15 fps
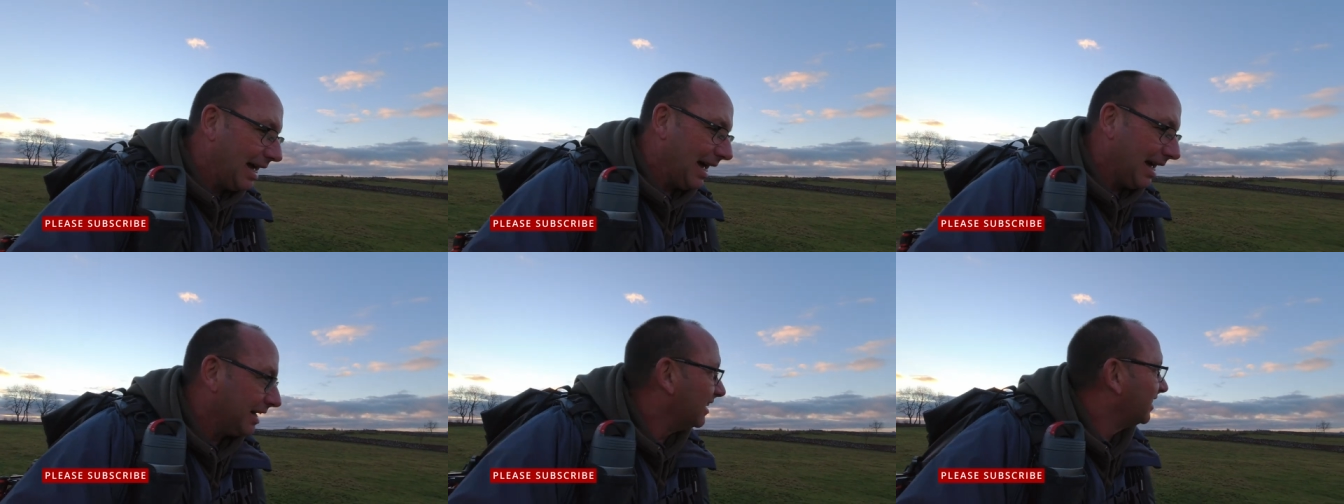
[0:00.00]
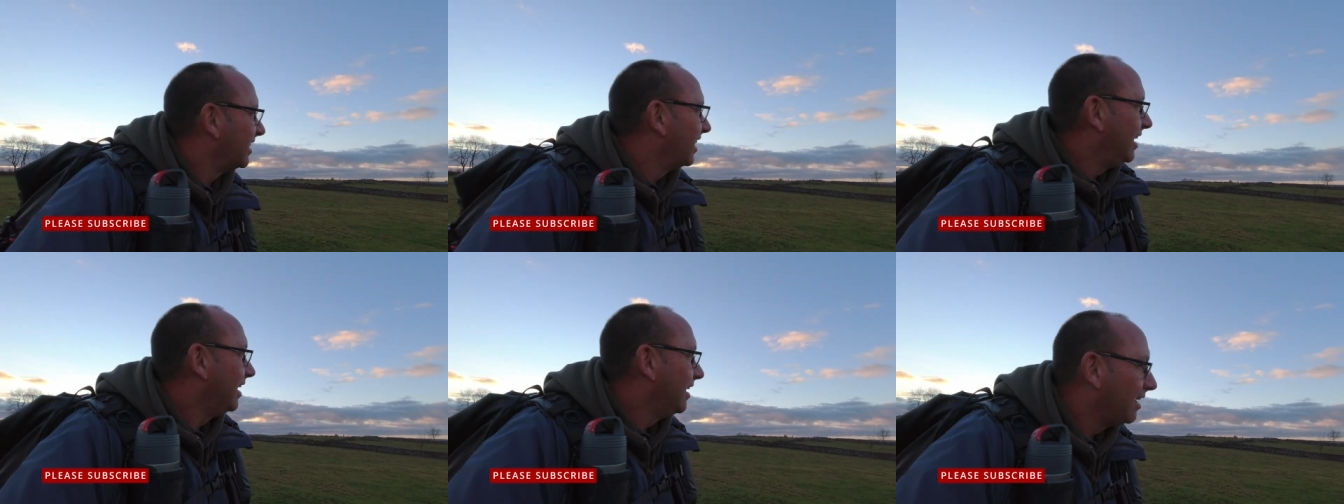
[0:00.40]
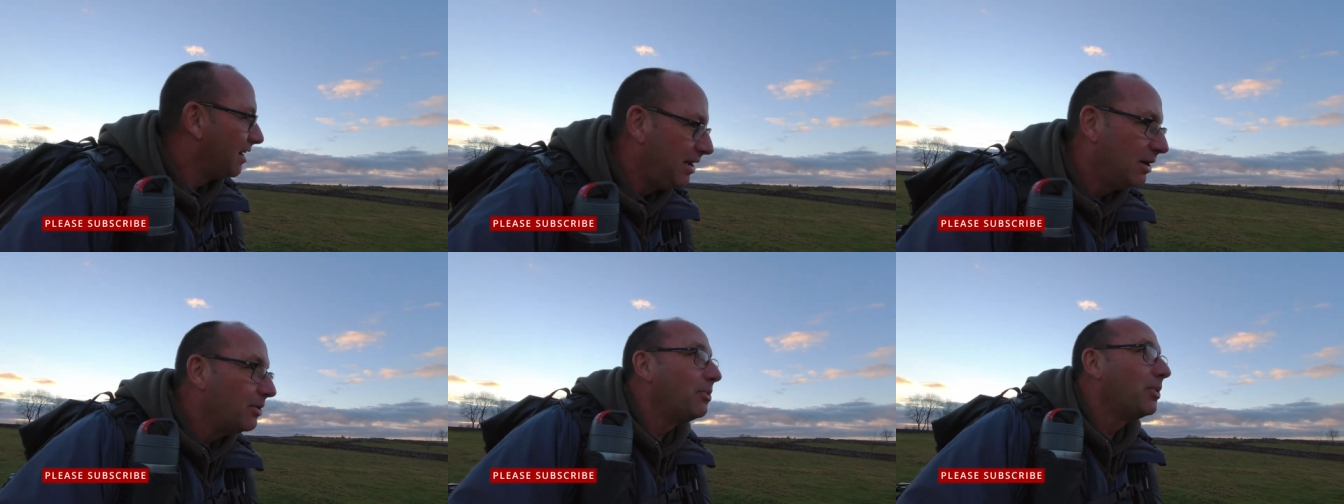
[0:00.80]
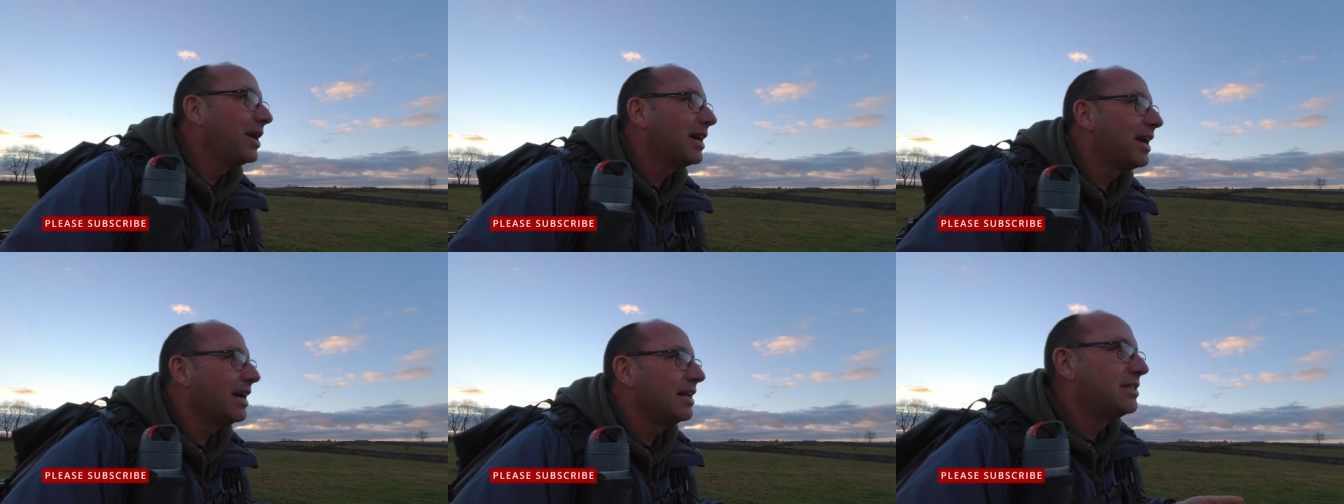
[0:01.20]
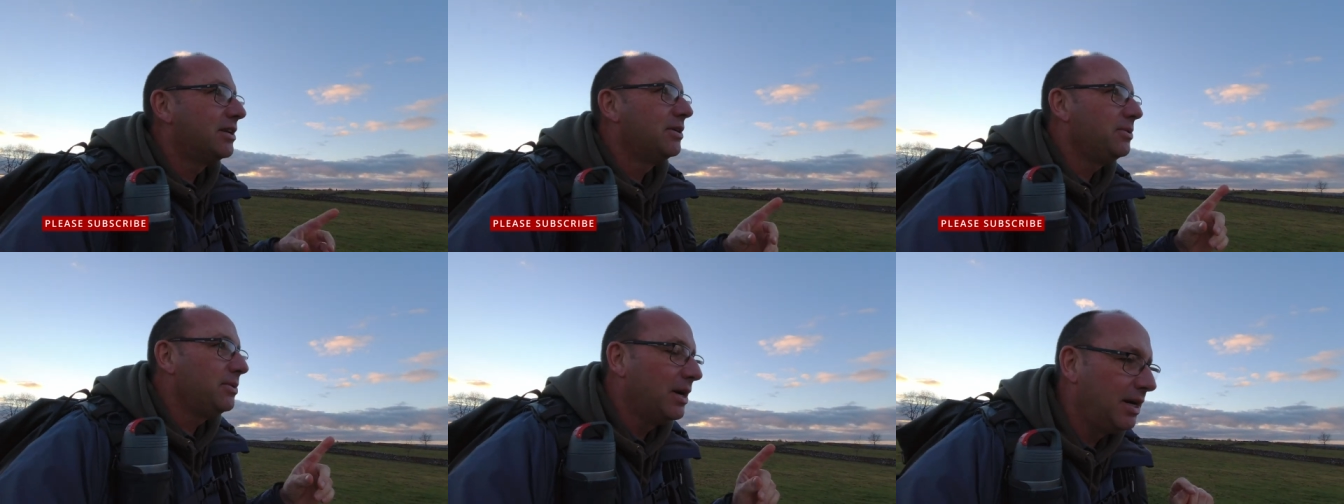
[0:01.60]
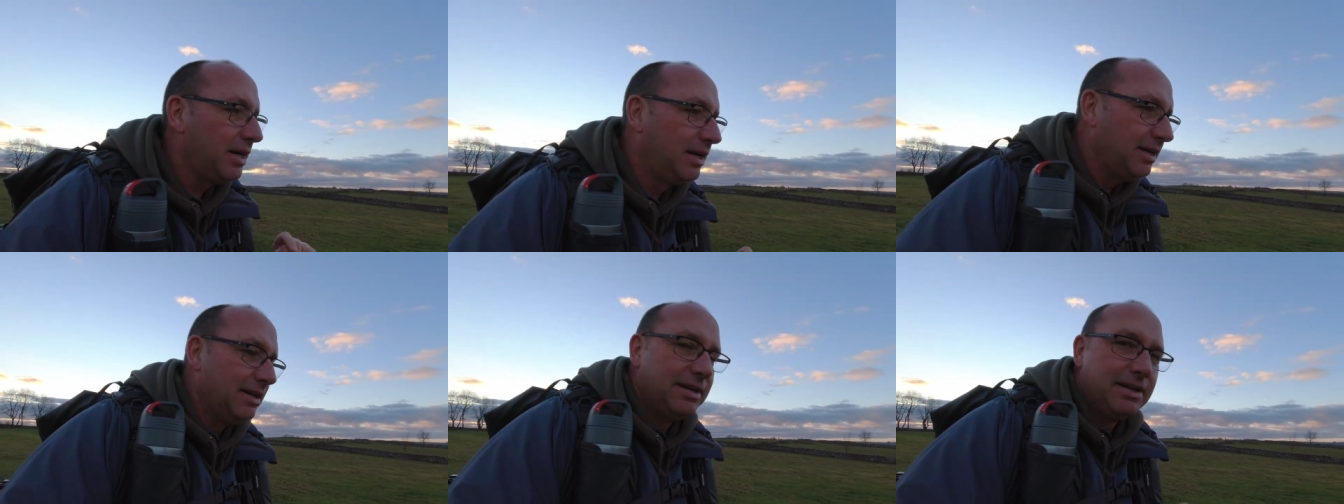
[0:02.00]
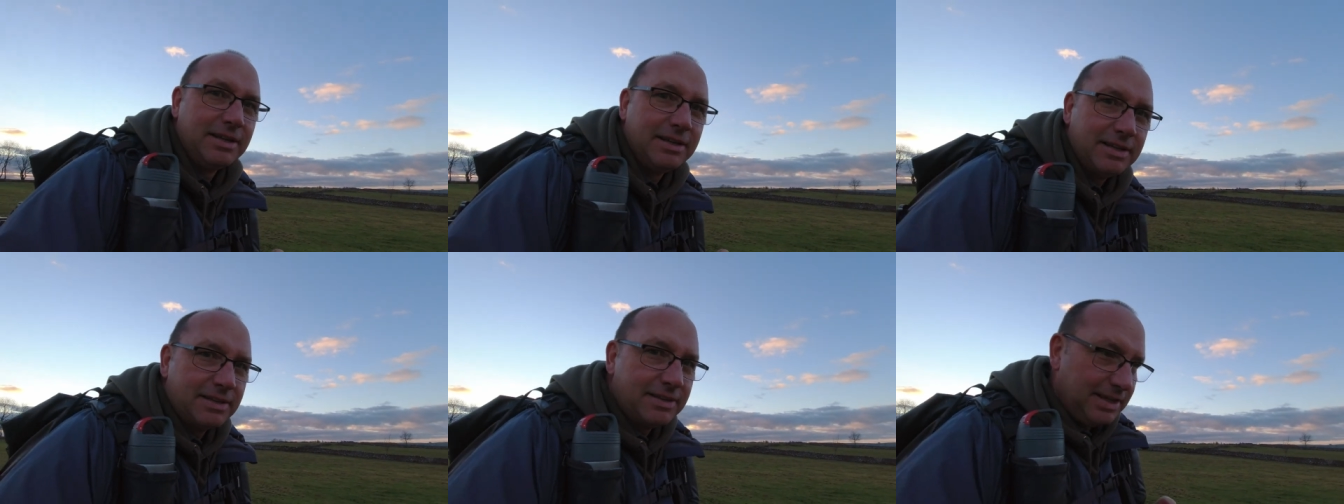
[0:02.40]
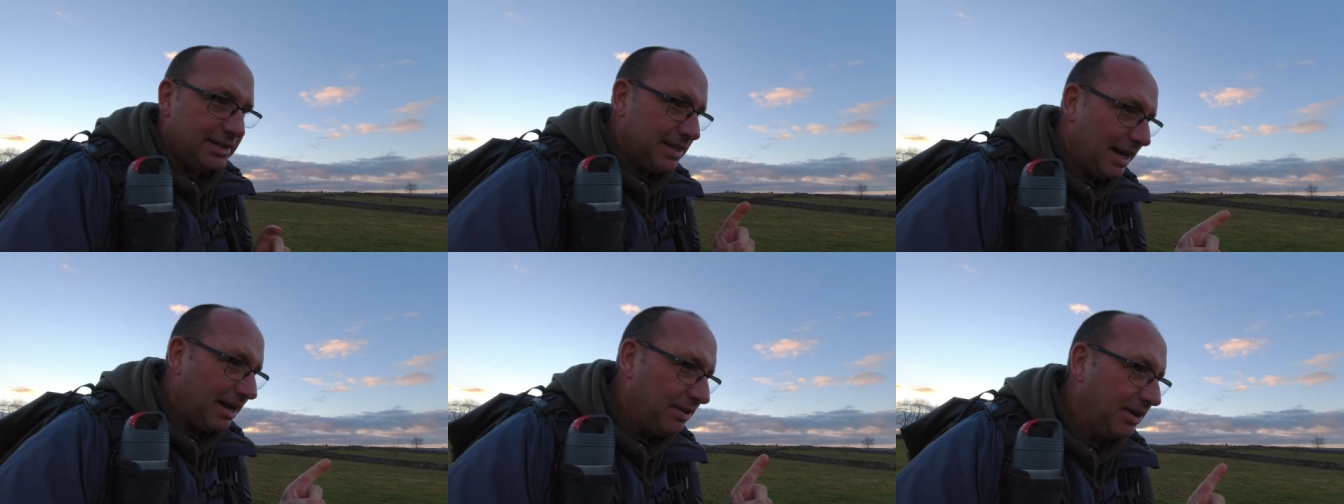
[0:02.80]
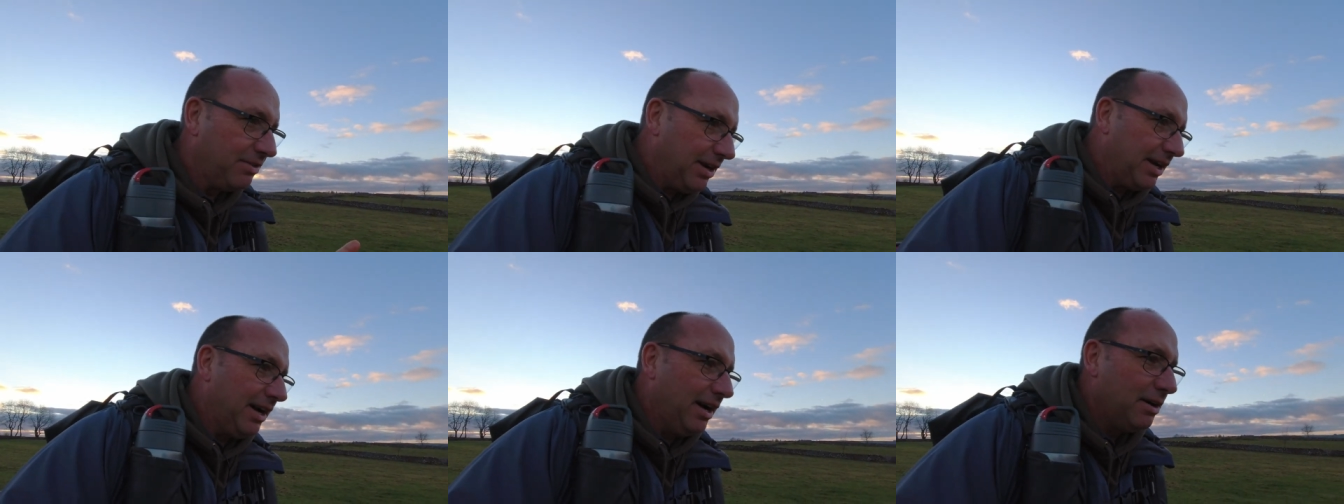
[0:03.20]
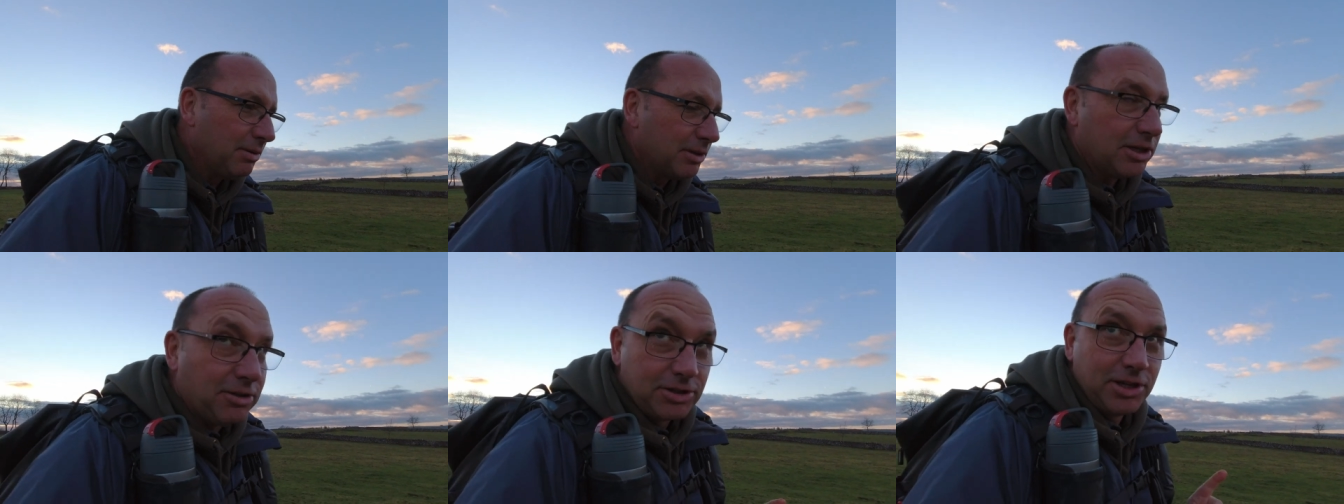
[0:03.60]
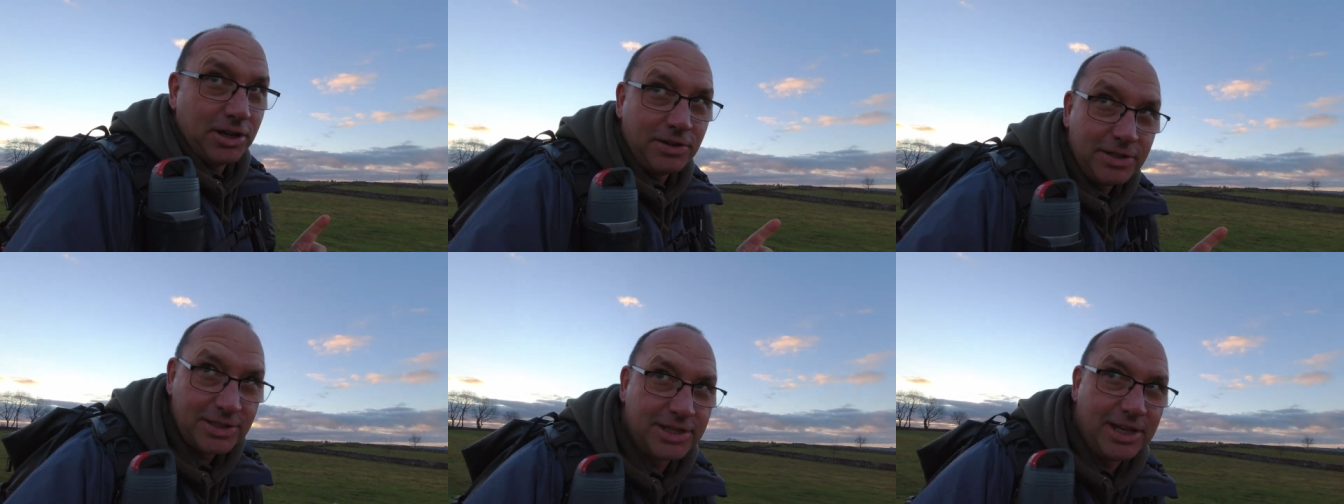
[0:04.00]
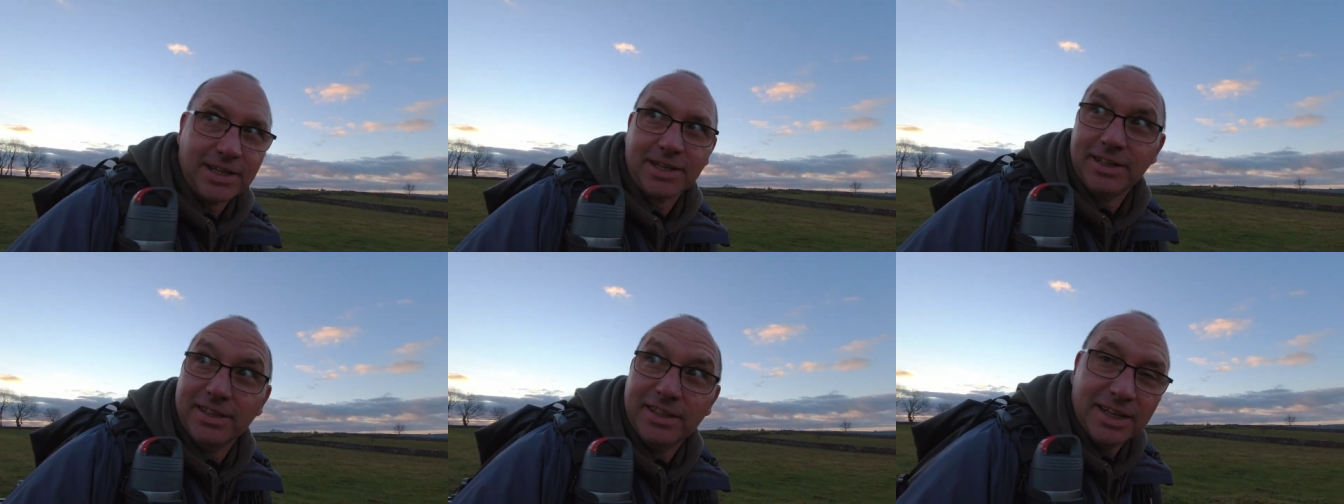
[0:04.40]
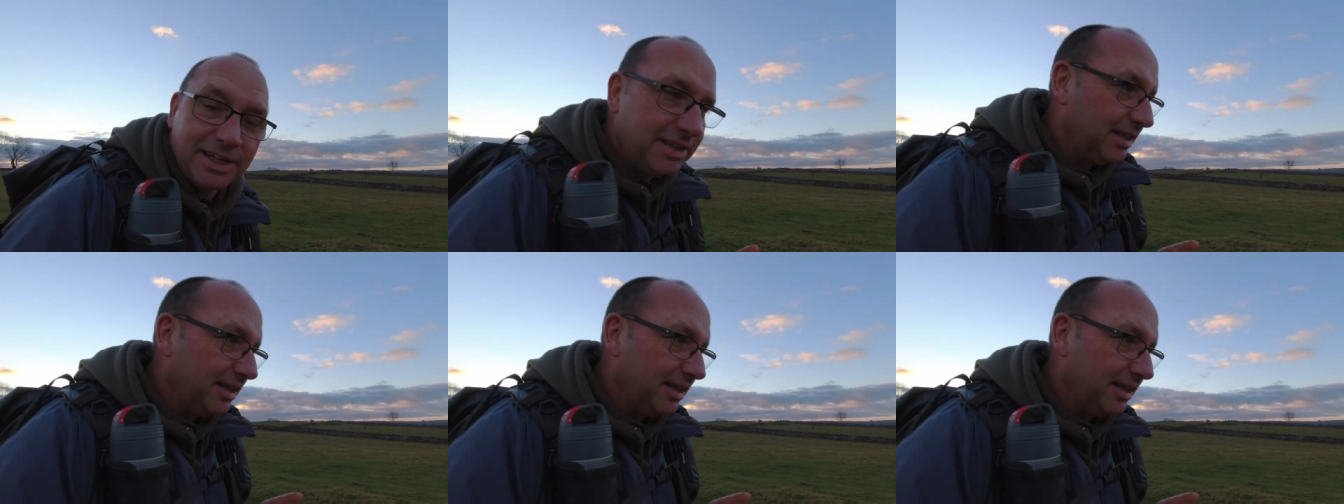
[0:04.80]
And when I get to this area here, which I'll show you in a second,